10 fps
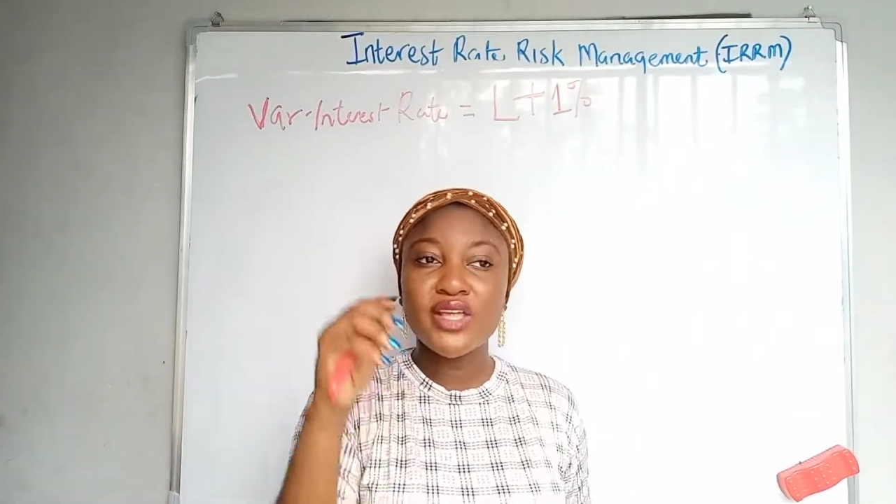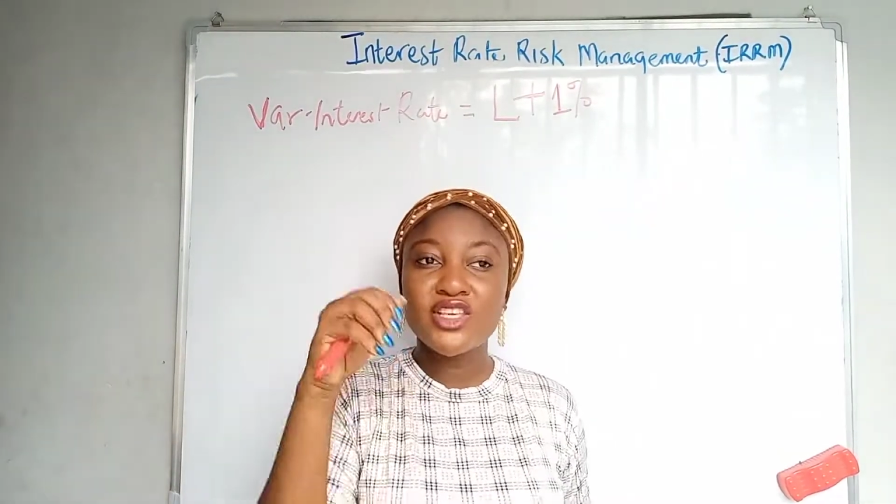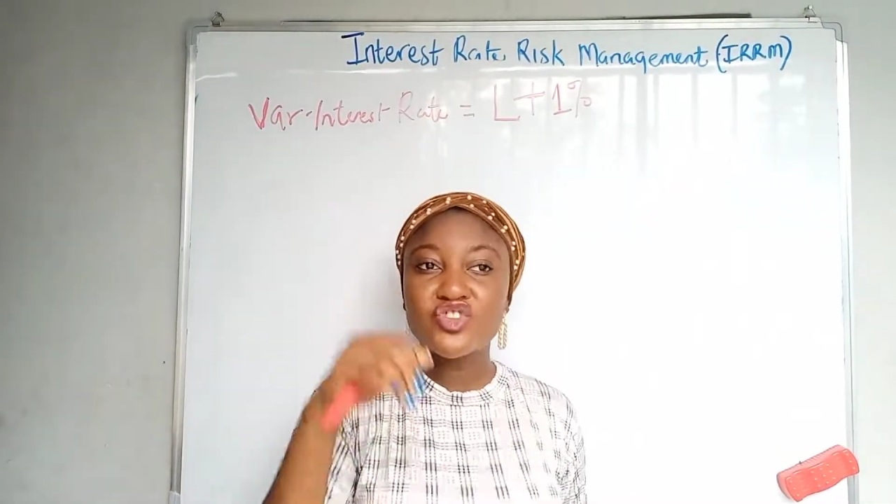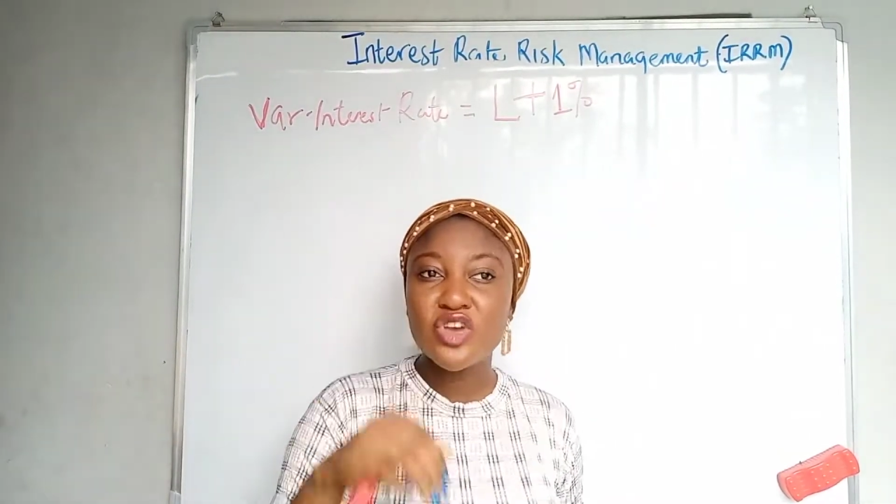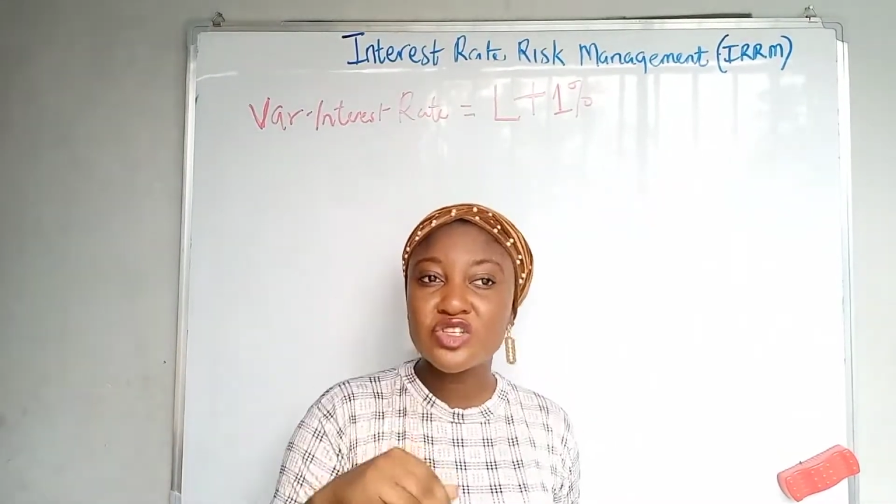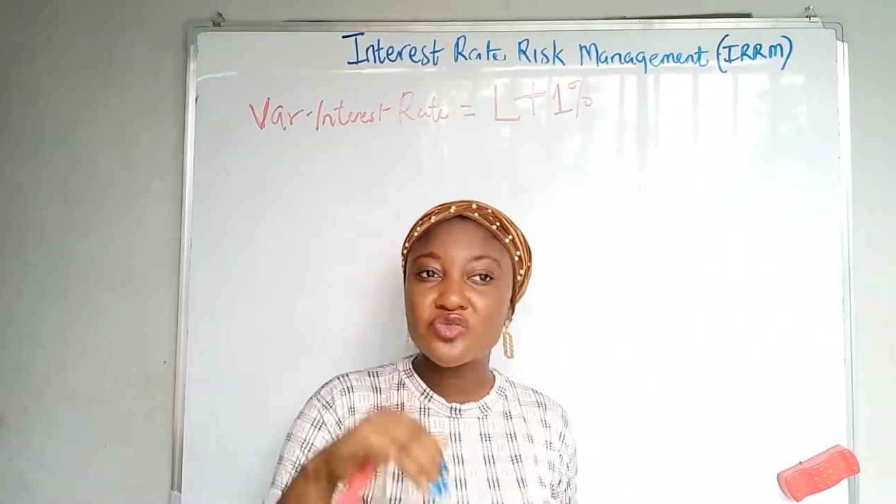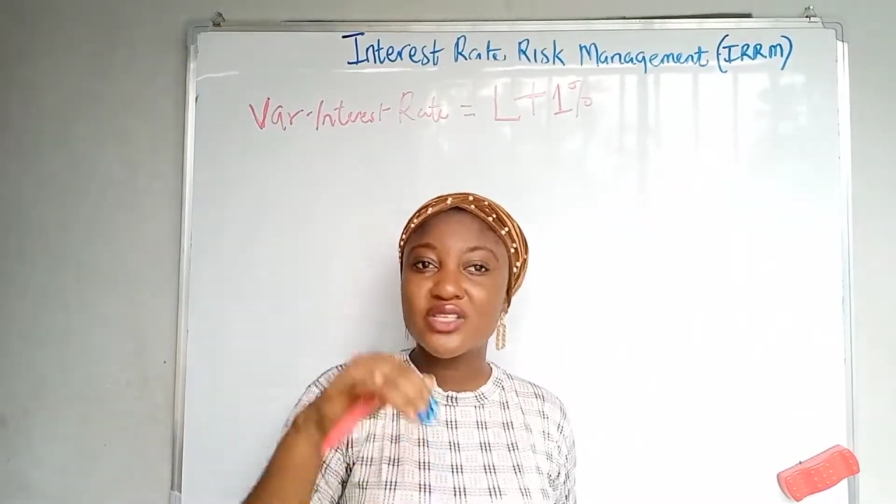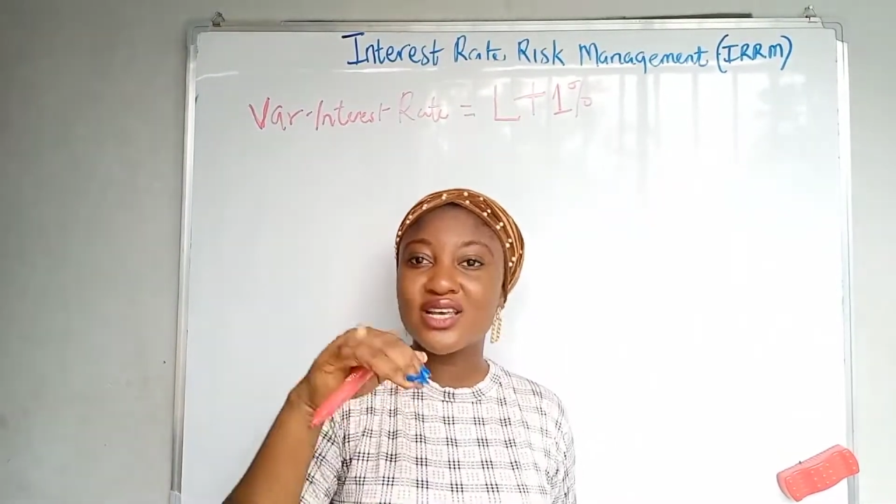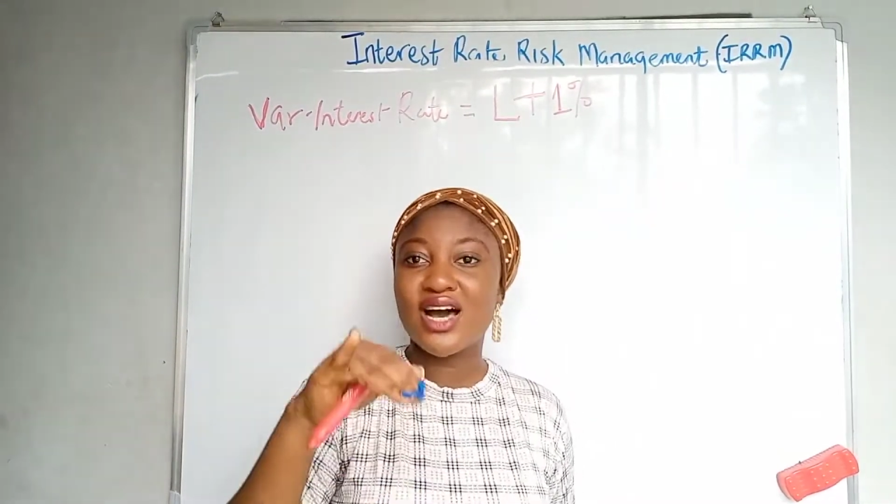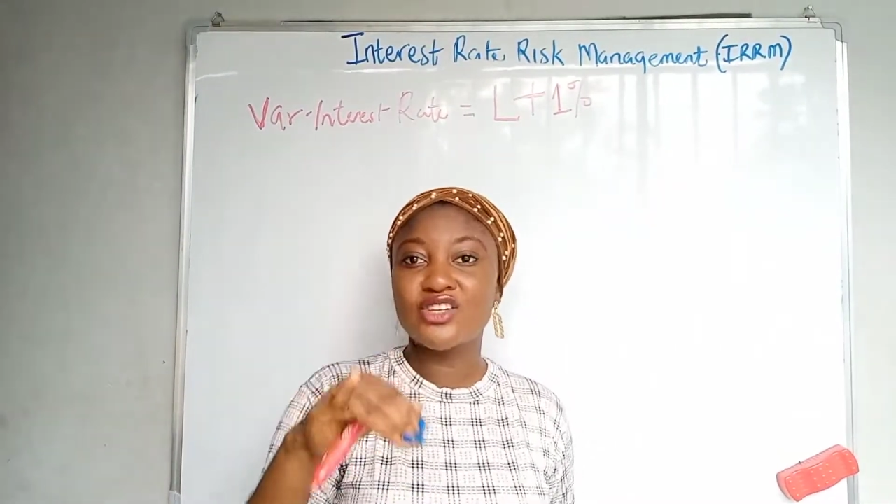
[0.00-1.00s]
interest
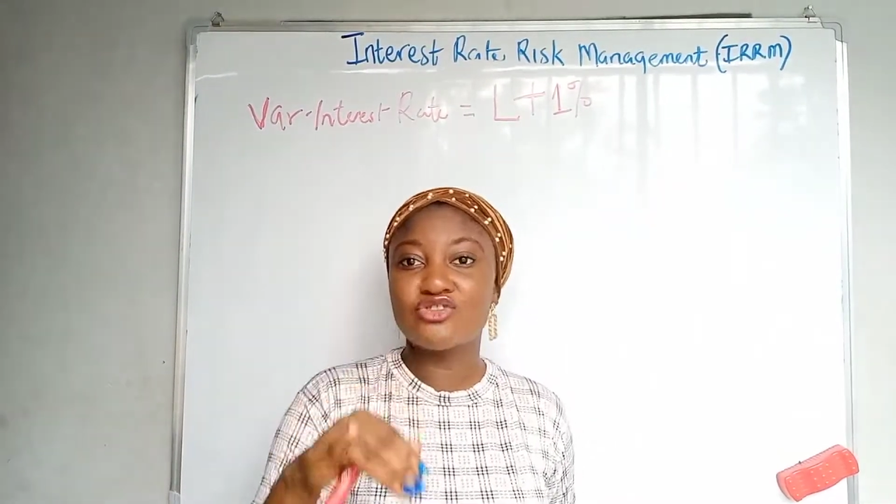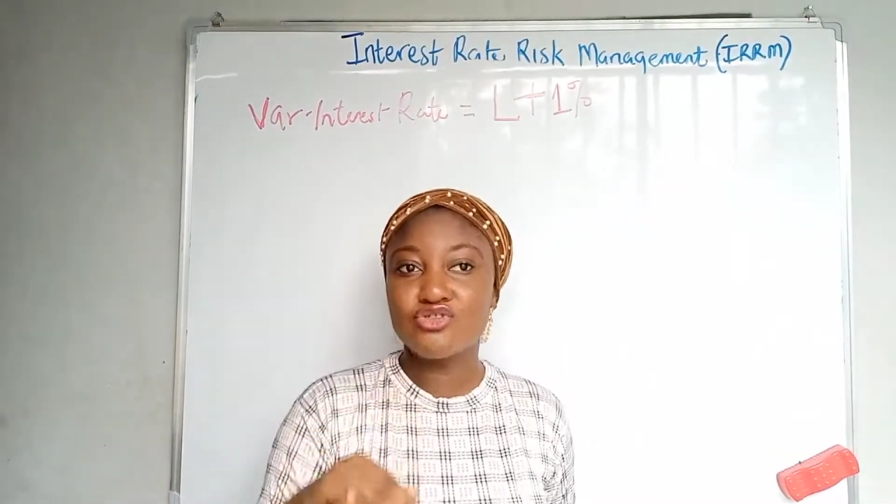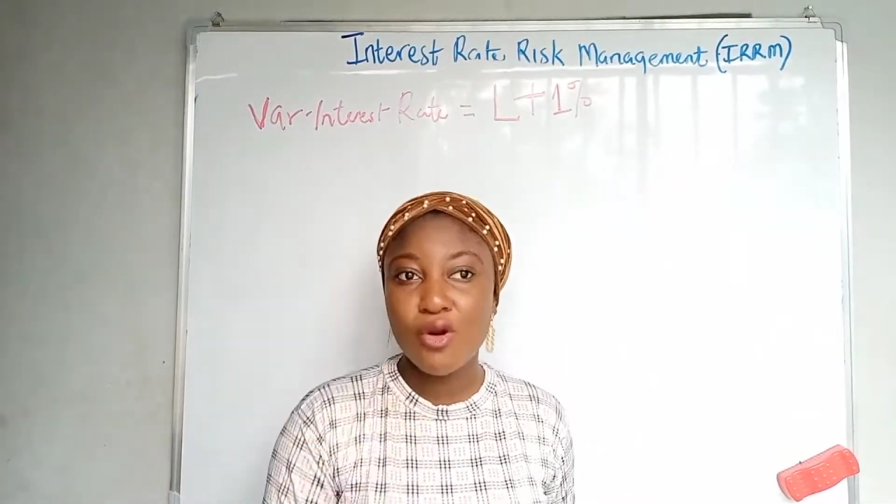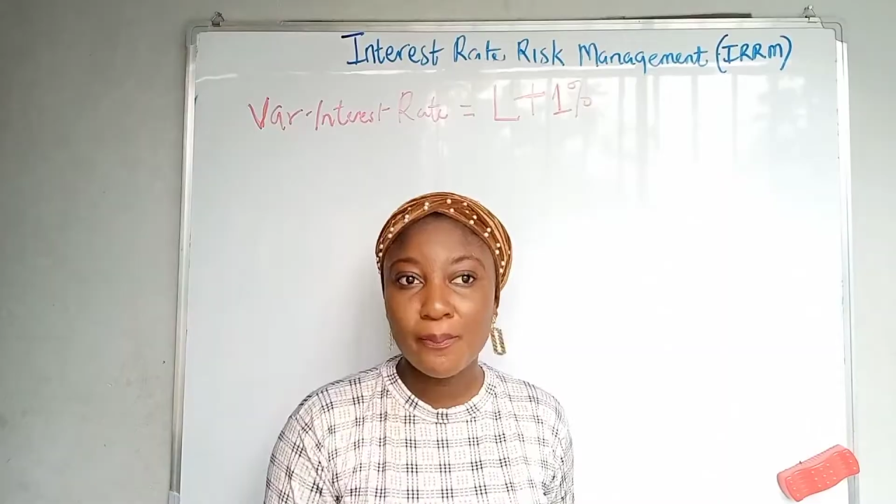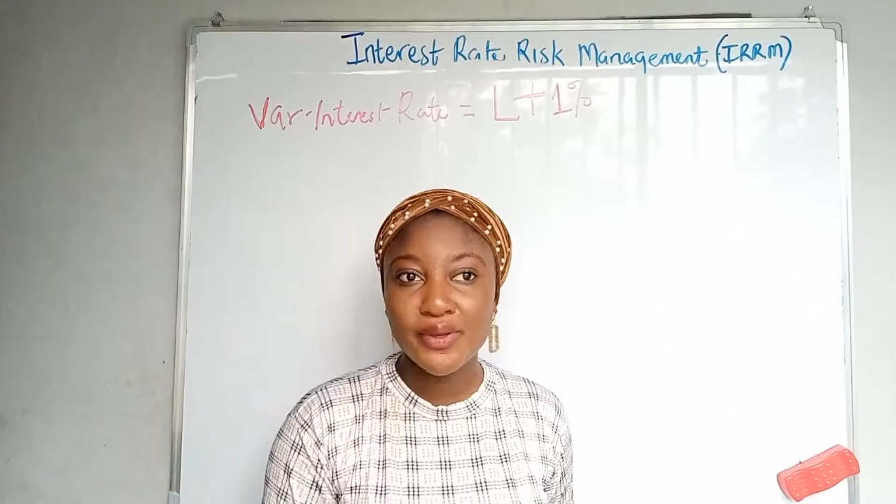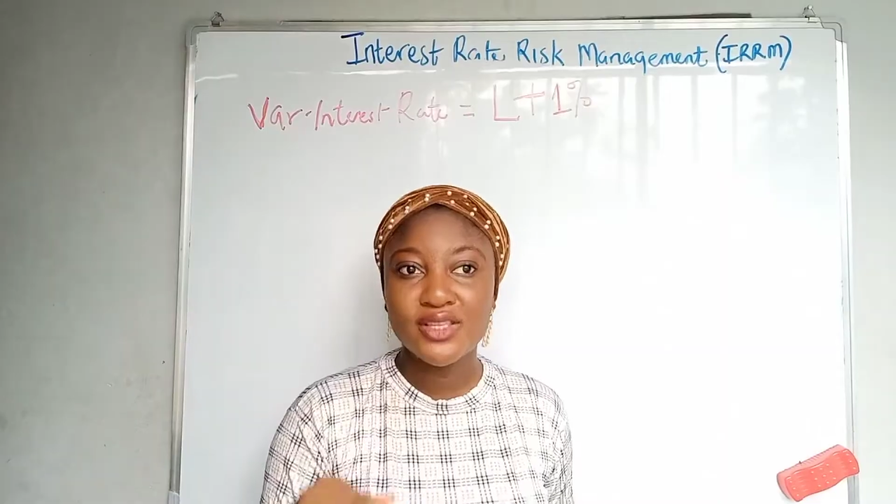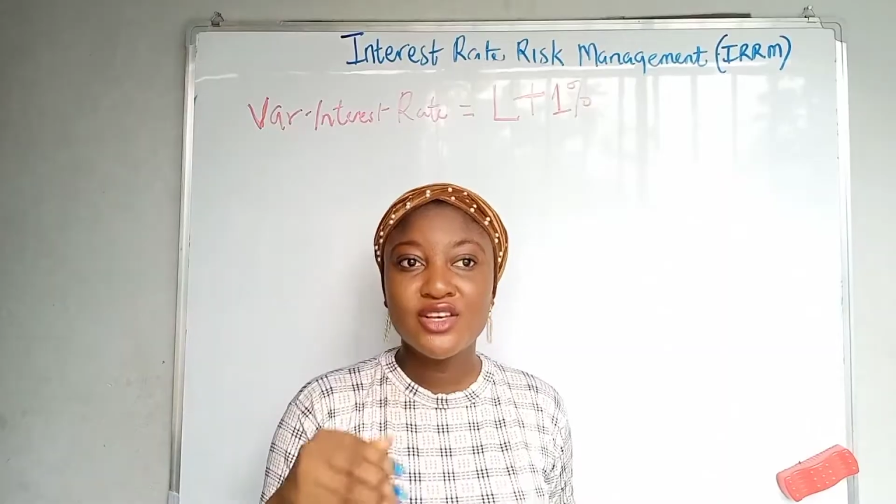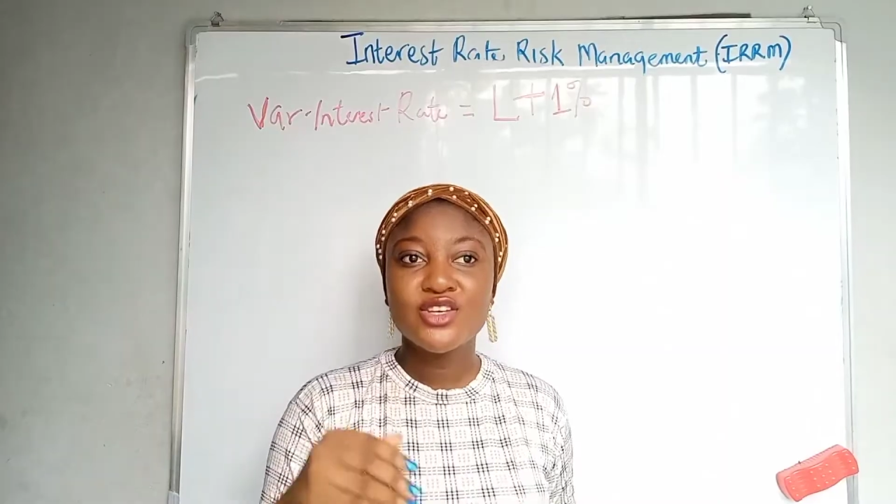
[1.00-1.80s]
rates are dropping,